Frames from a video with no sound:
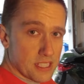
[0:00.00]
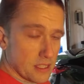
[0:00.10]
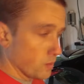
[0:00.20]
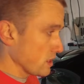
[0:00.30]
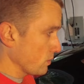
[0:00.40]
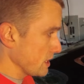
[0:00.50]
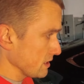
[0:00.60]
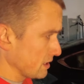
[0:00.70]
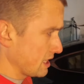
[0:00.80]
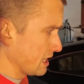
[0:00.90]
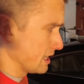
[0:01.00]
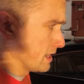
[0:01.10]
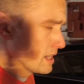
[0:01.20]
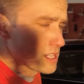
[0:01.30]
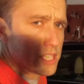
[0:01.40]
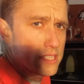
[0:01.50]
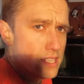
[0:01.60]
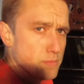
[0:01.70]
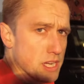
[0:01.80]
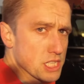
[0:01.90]
in the wheel well just
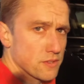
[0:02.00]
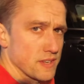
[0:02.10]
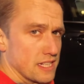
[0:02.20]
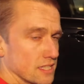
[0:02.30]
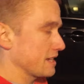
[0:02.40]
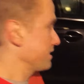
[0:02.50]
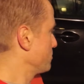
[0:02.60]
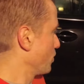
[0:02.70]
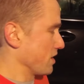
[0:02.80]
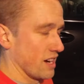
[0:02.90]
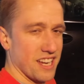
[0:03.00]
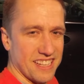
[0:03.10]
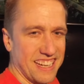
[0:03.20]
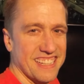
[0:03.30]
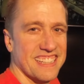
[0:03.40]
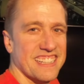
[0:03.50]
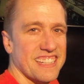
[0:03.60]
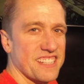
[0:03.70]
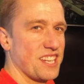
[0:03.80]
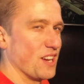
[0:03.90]
as much, if not slightly more.
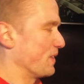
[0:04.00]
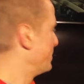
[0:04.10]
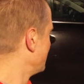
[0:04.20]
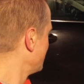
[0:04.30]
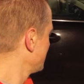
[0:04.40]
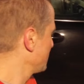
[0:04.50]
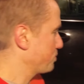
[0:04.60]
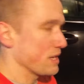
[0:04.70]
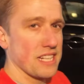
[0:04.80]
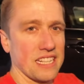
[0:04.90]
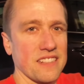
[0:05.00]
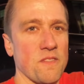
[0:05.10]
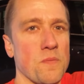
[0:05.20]
So it's pretty neat.